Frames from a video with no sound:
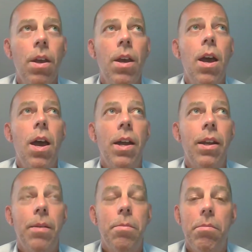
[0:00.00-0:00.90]
And
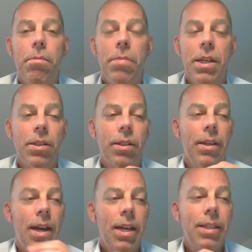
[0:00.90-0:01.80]
then basically
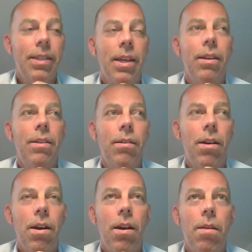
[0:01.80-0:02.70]
I said,
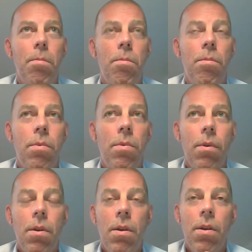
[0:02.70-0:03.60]

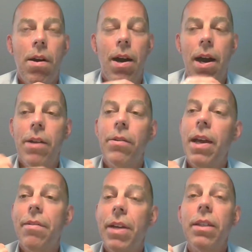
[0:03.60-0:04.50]
I don't
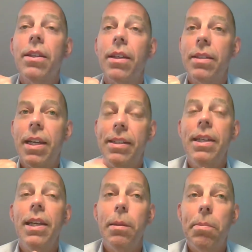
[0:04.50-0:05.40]
have anything that
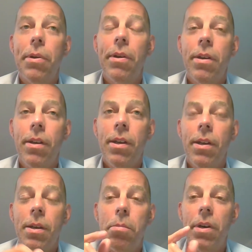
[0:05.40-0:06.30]
deep,
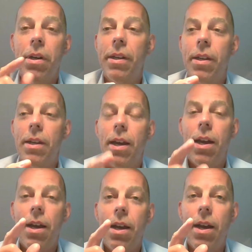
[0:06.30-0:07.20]
but
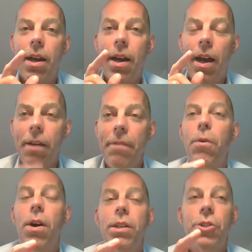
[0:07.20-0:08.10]
I've
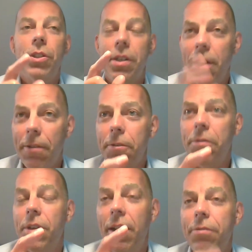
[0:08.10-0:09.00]
observed
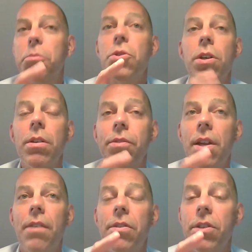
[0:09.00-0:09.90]

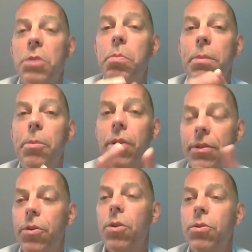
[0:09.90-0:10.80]
enough of these people in
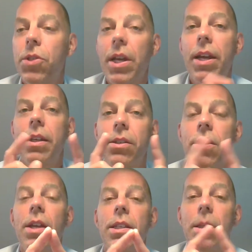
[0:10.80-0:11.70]
their own settings
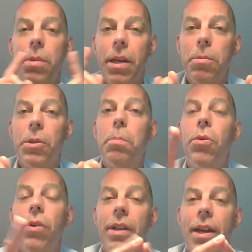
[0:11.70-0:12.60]
to be able to
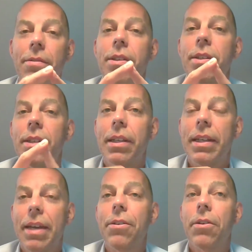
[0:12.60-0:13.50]
put everything together.